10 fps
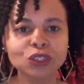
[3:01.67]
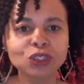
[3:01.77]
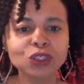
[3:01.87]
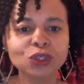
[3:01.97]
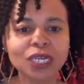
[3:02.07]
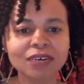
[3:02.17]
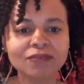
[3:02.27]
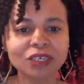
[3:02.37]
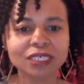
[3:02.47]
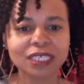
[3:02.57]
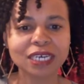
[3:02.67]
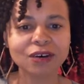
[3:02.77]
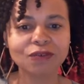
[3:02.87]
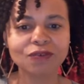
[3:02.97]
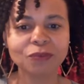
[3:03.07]
Do you love
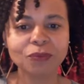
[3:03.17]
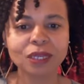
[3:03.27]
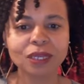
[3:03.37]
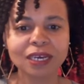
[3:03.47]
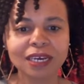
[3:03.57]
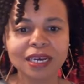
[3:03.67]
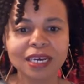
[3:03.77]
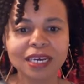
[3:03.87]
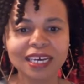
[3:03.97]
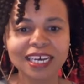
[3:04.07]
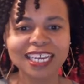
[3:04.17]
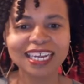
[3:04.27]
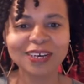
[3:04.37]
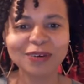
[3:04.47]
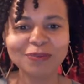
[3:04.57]
yourself?
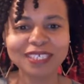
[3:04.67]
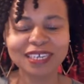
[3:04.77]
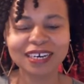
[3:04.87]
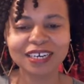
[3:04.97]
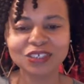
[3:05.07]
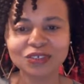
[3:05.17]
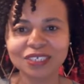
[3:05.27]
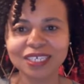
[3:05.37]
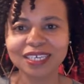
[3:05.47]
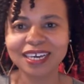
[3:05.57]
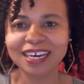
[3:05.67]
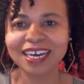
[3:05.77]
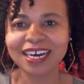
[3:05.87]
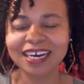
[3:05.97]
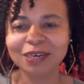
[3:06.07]
Hello, Miss Audrey.
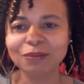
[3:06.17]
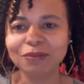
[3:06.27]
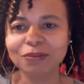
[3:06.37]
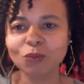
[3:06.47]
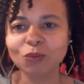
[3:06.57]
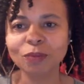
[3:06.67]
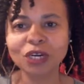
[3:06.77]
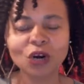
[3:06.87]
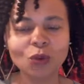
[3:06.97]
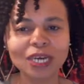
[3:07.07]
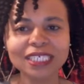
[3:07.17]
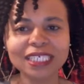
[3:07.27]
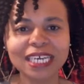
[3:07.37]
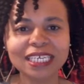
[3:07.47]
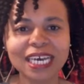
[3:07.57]
Um, women always
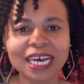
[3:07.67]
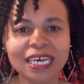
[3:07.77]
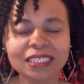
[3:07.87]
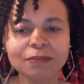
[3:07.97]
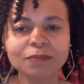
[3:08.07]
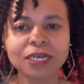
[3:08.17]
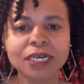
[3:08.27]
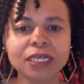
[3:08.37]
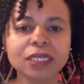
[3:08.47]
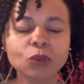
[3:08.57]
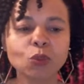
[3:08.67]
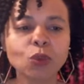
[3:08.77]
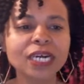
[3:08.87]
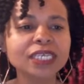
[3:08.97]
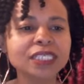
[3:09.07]
say yes, but
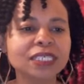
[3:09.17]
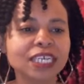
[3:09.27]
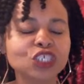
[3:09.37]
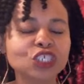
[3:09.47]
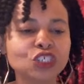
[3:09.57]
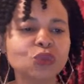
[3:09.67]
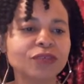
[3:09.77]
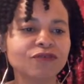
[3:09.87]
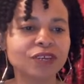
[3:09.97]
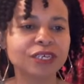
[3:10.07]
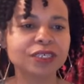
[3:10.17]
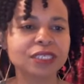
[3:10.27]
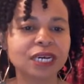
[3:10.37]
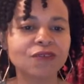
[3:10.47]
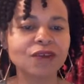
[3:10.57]
what is it that you're doing for
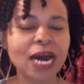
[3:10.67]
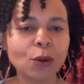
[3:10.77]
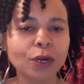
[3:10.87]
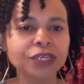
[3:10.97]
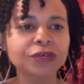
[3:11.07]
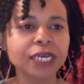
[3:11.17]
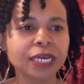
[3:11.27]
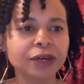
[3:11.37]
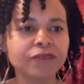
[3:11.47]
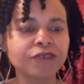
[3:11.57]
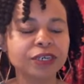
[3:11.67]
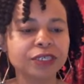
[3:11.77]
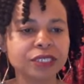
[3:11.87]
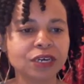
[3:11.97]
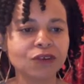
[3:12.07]
yourself? How are you caring for
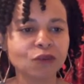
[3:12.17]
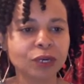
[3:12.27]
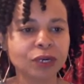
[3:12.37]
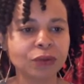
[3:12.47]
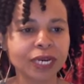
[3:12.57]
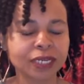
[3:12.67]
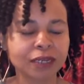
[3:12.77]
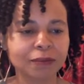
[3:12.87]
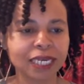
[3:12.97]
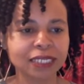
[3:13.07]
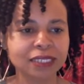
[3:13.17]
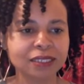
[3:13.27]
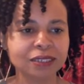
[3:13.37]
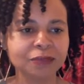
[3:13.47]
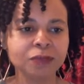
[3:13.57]
yourself on a regular
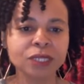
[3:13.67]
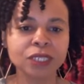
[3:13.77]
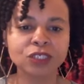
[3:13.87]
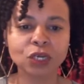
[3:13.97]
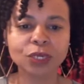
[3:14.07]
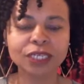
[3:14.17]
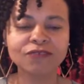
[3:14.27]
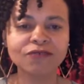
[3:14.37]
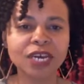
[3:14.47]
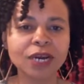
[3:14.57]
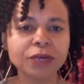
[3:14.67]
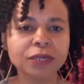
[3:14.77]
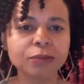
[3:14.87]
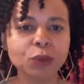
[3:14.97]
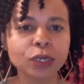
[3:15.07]
basis? So it's
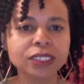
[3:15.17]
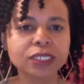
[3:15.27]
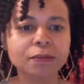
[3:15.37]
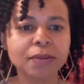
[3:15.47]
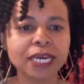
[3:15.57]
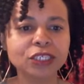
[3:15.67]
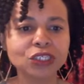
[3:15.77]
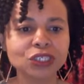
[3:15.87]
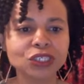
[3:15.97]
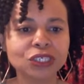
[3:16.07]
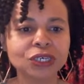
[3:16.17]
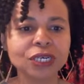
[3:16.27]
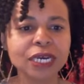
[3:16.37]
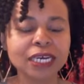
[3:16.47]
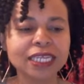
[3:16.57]
very important to make sure
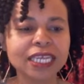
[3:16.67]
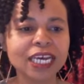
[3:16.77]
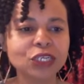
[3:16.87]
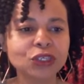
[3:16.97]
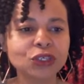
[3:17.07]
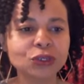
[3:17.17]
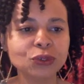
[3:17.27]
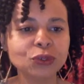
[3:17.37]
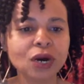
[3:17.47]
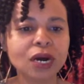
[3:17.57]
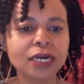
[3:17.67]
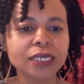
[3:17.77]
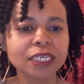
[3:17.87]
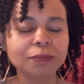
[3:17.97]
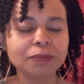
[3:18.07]
that you are
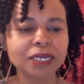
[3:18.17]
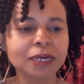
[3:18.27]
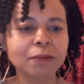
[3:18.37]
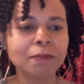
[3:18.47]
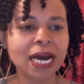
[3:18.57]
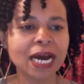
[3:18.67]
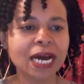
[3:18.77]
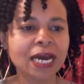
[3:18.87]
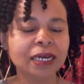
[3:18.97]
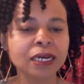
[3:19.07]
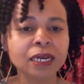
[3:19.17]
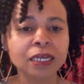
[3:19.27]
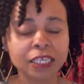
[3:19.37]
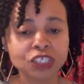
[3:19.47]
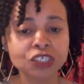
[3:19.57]
keeping in mind
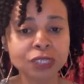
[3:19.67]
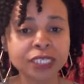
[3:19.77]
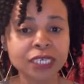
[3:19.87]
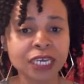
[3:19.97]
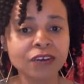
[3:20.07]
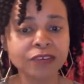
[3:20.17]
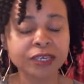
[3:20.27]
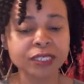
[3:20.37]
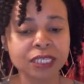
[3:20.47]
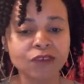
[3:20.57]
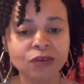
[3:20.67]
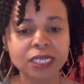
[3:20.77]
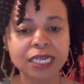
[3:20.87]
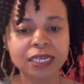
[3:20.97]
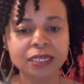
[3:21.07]
that you need to care for yourself on
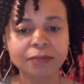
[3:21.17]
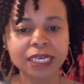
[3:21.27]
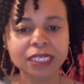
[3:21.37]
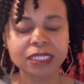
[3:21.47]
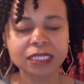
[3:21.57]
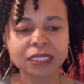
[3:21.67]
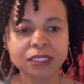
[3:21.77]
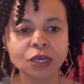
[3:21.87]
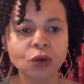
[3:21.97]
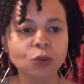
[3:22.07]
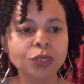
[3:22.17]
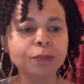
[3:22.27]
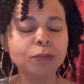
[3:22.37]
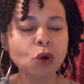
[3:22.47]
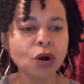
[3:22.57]
a daily basis.
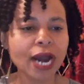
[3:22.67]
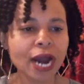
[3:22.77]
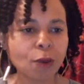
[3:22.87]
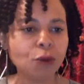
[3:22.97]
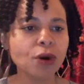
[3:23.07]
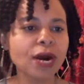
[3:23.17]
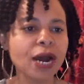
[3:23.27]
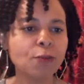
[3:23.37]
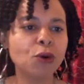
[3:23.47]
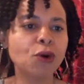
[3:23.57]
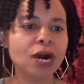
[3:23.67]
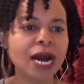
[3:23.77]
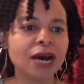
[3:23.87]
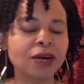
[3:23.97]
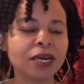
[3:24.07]
We pour out, pour out, pour
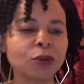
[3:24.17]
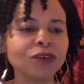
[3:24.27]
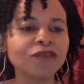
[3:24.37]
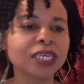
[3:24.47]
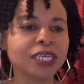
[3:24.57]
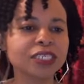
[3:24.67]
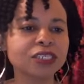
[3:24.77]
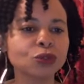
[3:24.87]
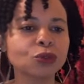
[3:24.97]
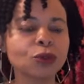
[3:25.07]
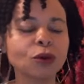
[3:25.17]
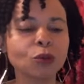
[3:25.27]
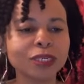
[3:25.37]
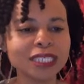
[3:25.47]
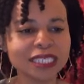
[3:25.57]
out, and we forget to
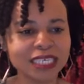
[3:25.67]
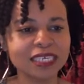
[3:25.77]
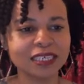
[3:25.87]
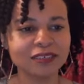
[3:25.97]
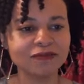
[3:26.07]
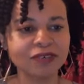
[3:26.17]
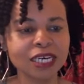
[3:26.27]
receive.